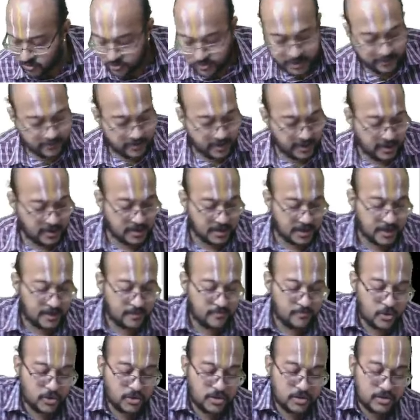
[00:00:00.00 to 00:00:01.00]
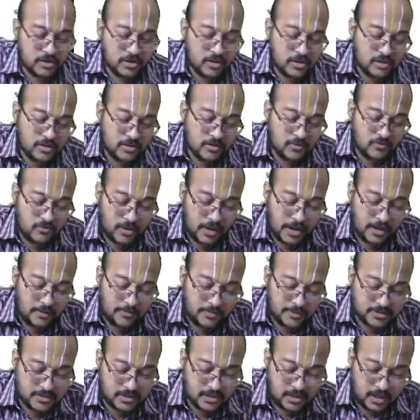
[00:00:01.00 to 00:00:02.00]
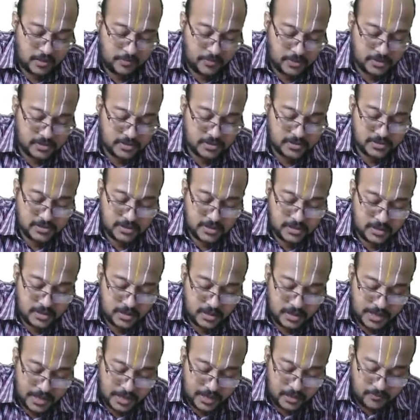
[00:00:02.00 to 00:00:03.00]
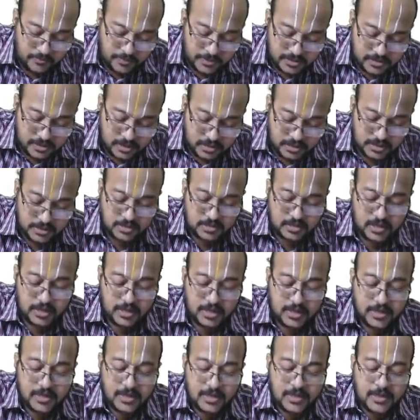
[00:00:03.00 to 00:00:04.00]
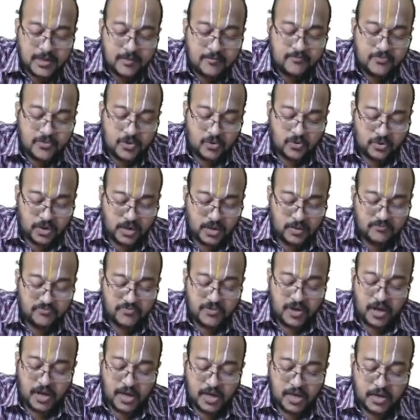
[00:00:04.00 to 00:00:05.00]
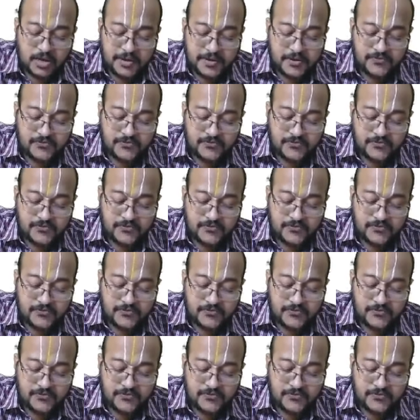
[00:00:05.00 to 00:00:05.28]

they have taken 9.18%. Upon this 9%, okay, RF,